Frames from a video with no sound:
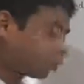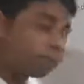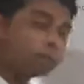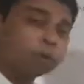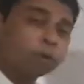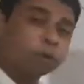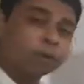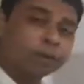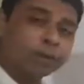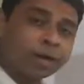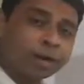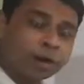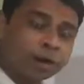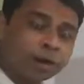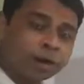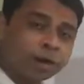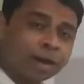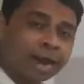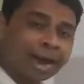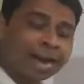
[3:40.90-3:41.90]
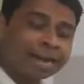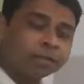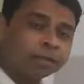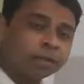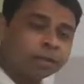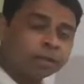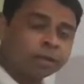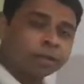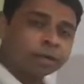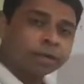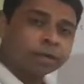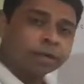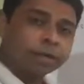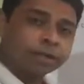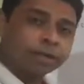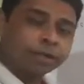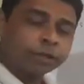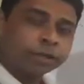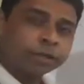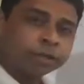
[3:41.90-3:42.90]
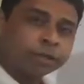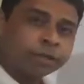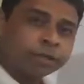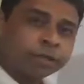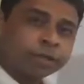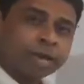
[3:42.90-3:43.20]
what we had the condition